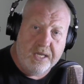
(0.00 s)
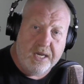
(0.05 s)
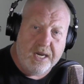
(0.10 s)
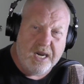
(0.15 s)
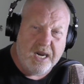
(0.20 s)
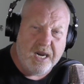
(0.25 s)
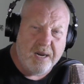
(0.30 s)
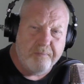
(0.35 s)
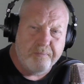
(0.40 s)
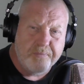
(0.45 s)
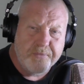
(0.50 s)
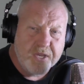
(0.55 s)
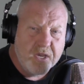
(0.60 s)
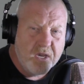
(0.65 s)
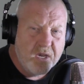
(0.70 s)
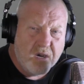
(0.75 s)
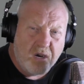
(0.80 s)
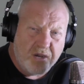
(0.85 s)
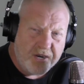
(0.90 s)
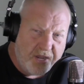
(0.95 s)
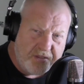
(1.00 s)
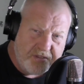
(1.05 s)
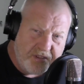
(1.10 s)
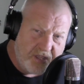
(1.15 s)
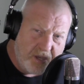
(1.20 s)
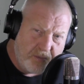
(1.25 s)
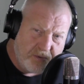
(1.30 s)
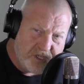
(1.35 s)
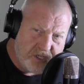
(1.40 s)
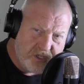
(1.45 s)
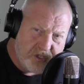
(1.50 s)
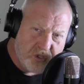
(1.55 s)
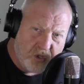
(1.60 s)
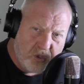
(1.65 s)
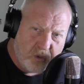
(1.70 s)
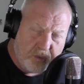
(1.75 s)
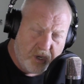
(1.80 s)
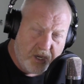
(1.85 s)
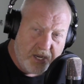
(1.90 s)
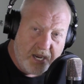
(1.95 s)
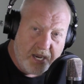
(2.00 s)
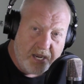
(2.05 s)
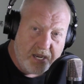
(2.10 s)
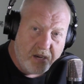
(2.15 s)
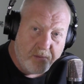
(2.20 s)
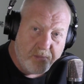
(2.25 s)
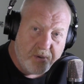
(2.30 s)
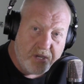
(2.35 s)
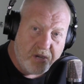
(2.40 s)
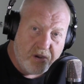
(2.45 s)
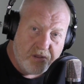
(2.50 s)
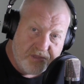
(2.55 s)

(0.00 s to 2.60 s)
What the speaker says: I don't think that was installed by ARB.